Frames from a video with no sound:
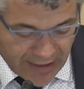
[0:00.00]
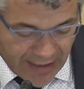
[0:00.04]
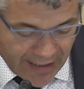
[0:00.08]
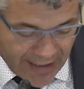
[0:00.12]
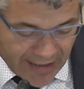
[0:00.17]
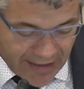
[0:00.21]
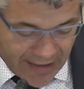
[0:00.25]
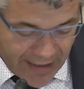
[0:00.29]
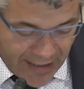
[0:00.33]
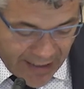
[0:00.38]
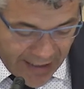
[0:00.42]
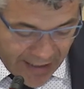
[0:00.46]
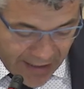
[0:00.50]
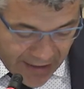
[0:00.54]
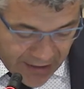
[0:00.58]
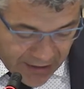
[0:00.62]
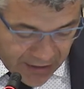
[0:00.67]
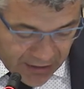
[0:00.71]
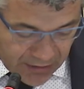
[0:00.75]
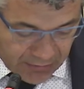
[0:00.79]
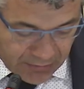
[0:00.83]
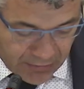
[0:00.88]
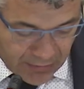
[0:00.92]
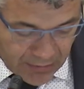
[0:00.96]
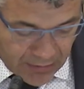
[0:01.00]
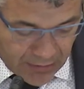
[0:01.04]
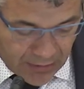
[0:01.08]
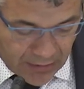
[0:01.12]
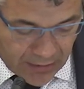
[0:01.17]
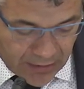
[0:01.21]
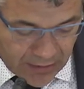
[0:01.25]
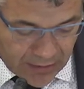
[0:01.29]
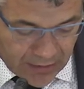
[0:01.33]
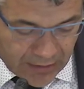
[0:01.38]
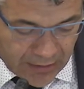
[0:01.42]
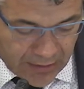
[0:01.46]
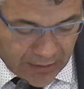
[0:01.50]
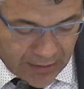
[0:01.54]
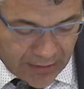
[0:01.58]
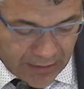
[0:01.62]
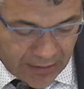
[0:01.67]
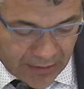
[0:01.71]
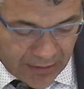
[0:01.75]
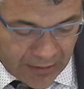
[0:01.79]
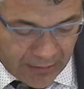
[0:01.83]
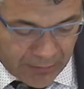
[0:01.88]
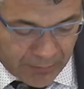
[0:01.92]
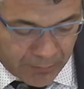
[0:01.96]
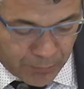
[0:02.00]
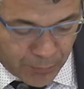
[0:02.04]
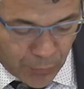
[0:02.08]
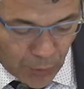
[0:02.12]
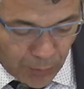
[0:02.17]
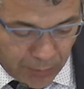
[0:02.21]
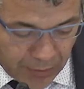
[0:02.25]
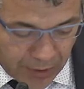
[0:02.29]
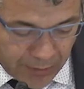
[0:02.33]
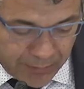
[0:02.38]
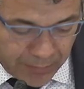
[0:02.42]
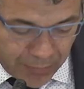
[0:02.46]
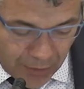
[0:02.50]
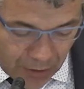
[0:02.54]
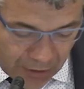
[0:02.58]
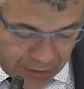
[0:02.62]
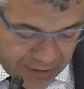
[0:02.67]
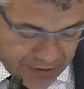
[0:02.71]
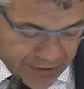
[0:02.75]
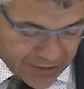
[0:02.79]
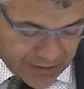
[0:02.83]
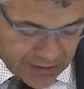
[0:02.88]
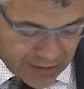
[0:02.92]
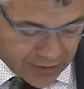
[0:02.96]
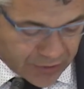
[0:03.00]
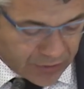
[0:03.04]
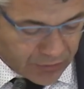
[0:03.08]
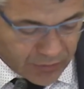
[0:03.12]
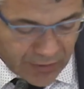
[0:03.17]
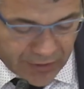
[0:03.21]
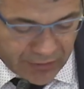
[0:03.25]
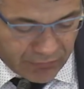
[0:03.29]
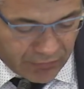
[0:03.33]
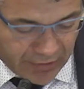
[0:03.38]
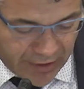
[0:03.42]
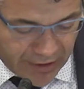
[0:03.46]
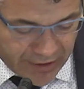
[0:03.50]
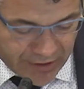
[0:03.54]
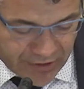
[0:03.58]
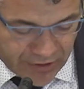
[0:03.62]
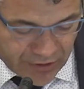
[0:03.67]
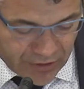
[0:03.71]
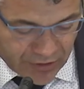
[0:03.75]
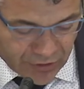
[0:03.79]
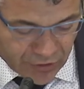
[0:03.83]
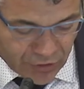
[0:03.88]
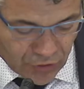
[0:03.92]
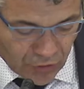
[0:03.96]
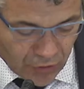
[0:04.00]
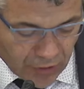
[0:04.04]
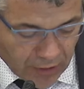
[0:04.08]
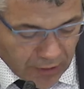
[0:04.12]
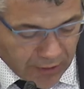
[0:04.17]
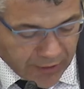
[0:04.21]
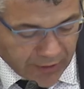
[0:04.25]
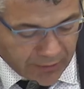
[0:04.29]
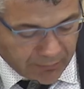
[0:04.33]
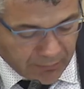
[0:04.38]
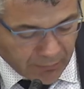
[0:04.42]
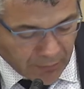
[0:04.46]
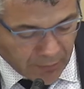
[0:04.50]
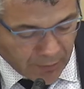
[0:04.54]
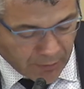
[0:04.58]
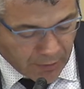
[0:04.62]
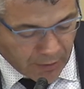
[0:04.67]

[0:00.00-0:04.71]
and any public policy that you address solely